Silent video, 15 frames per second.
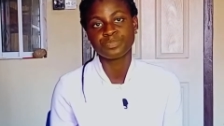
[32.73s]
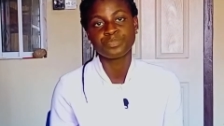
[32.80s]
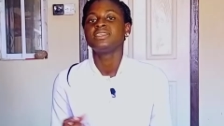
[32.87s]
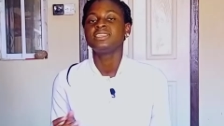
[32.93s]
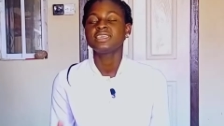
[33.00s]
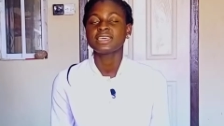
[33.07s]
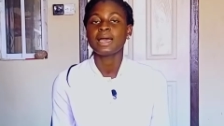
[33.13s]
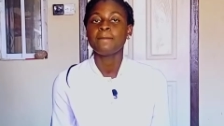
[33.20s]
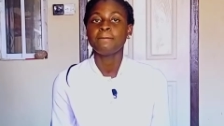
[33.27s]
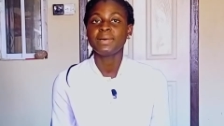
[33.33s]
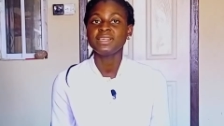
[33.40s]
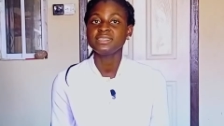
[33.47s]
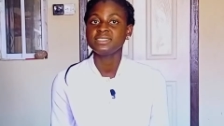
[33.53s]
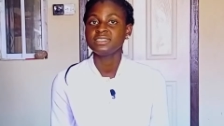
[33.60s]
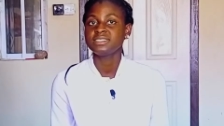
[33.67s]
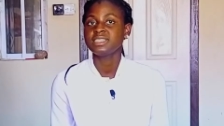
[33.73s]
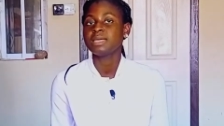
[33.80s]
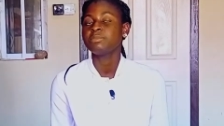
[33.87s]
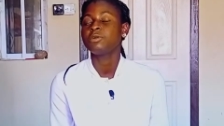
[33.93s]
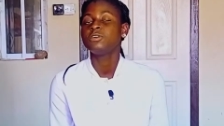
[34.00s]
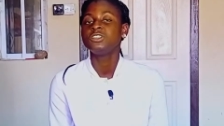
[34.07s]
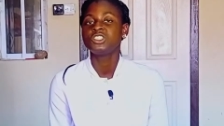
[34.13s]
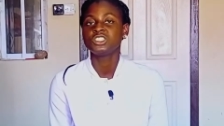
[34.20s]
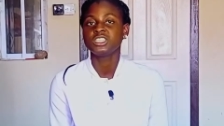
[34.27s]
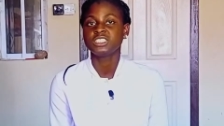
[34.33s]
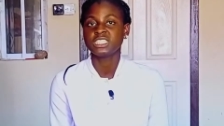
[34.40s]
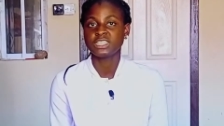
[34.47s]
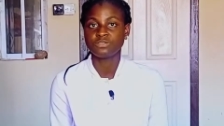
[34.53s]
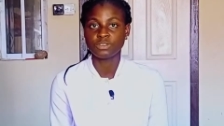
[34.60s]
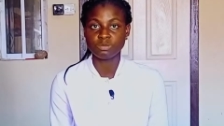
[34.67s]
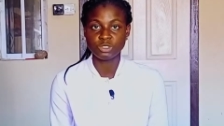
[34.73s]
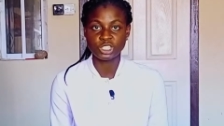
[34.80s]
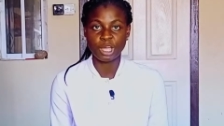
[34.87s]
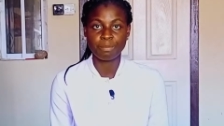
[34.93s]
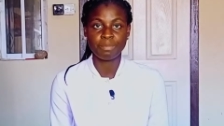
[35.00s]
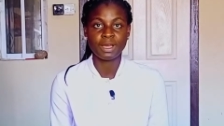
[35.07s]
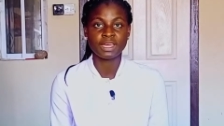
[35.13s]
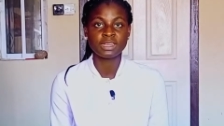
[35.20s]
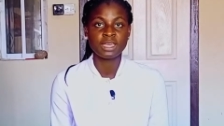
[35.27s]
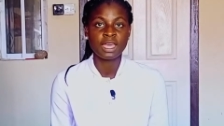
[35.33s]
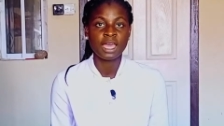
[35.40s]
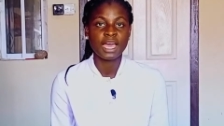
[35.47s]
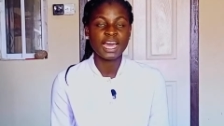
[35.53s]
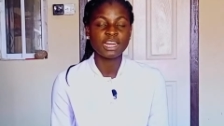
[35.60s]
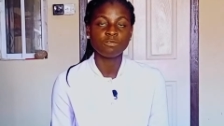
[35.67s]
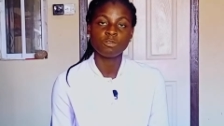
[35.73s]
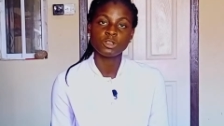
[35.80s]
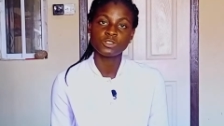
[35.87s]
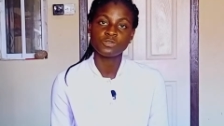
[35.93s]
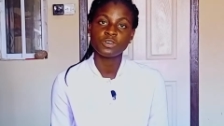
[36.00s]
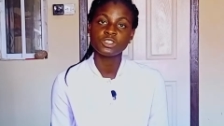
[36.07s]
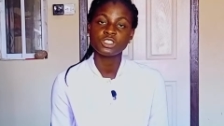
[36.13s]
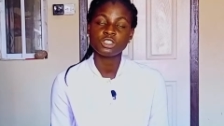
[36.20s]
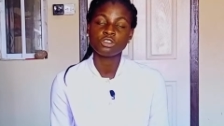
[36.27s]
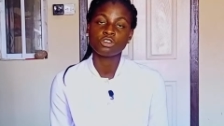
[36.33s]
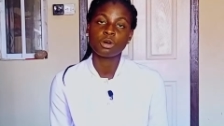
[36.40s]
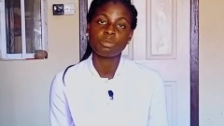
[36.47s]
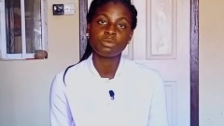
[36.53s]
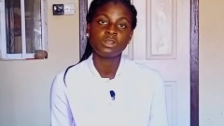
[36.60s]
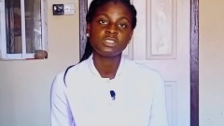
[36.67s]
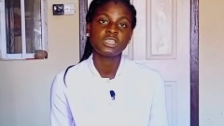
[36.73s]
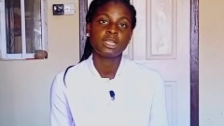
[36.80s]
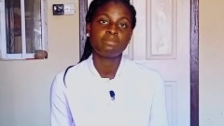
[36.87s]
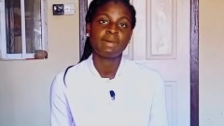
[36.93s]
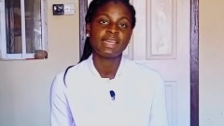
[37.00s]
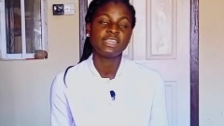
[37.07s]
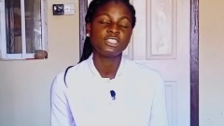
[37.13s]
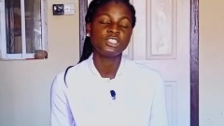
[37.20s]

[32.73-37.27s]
The Kanban system originated from Japan and was first incorporated by the